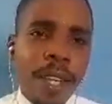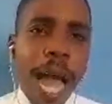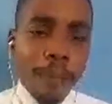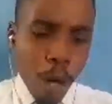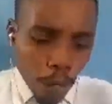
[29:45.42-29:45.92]

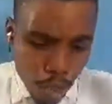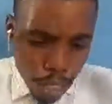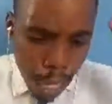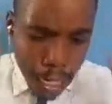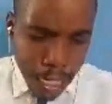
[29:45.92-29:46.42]
I'm going to
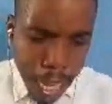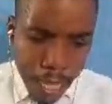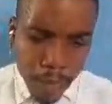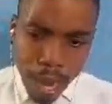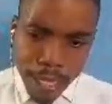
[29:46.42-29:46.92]

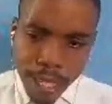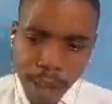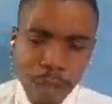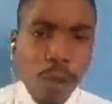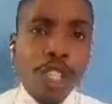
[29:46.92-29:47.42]
dedicate
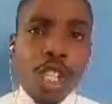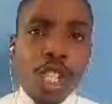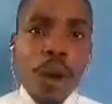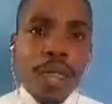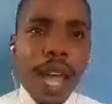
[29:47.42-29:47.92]
myself to
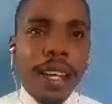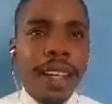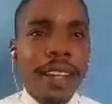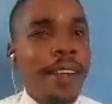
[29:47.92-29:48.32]
ensure that